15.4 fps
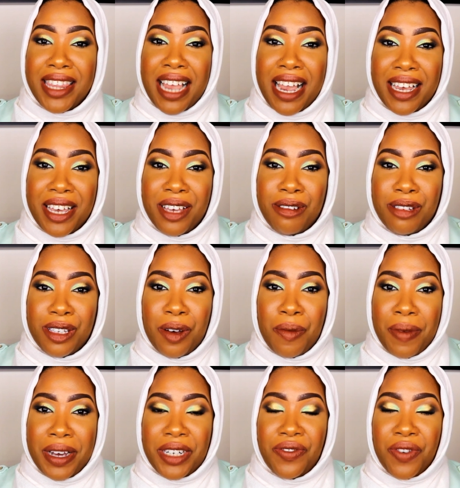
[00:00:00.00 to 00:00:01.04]
Thank you
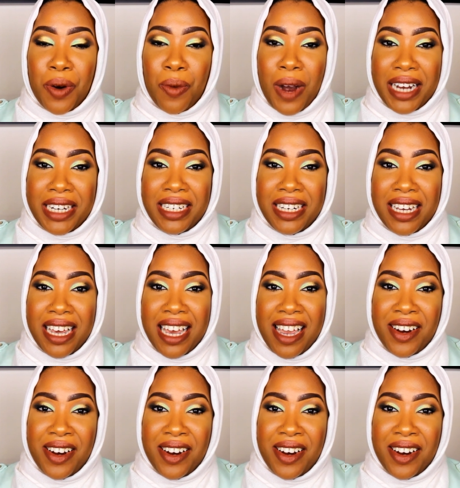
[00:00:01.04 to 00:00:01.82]
so much for watching,